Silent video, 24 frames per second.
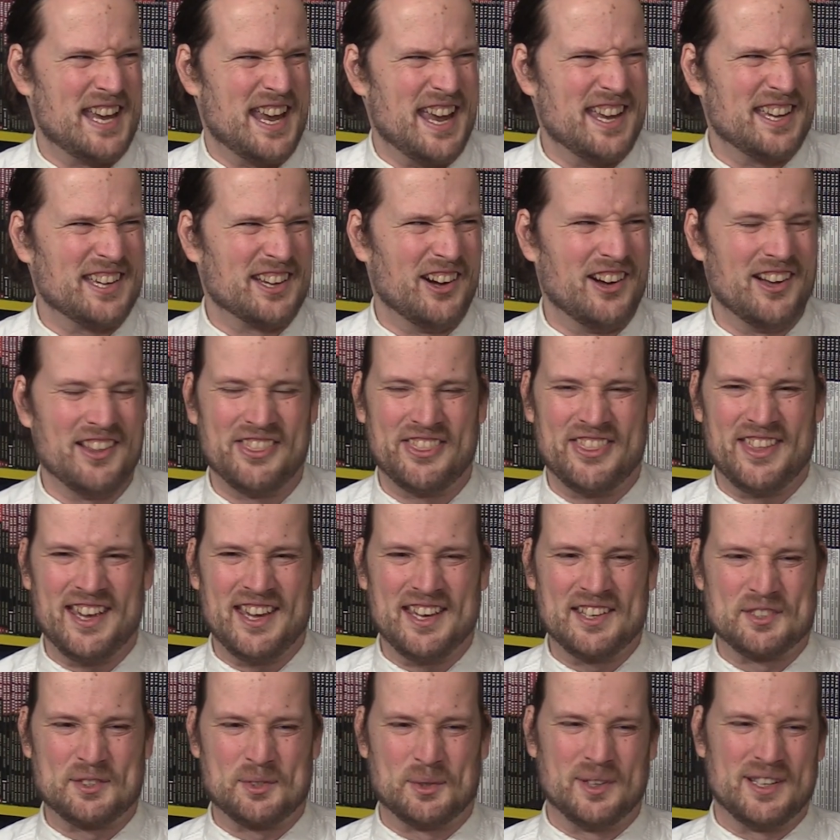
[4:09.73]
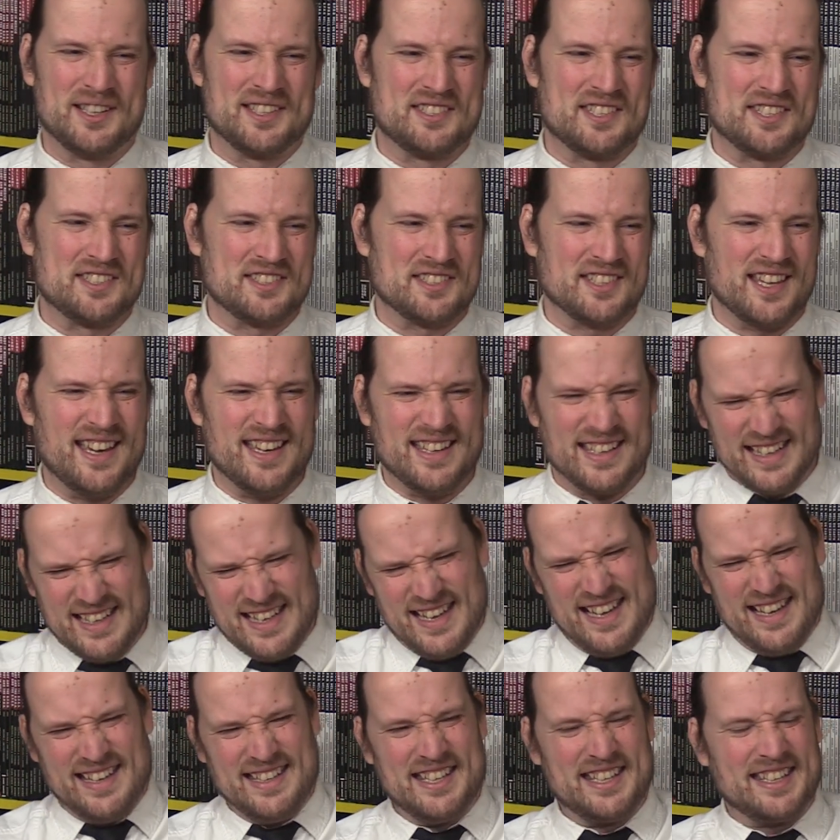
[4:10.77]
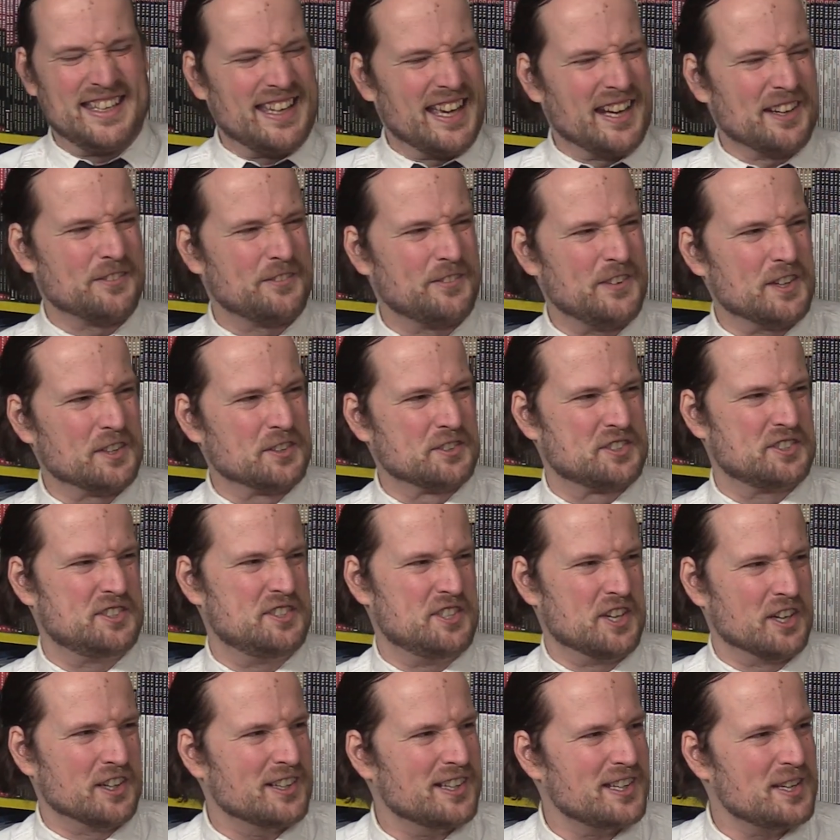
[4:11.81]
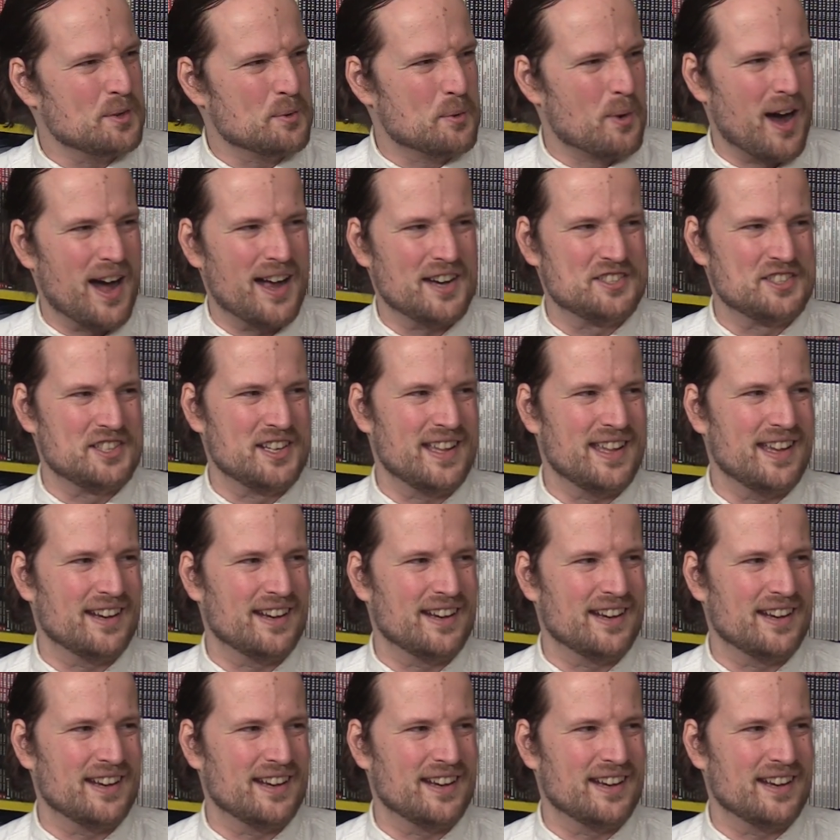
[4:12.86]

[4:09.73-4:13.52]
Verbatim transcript: take on things where it's just like it kind of feels dirty watching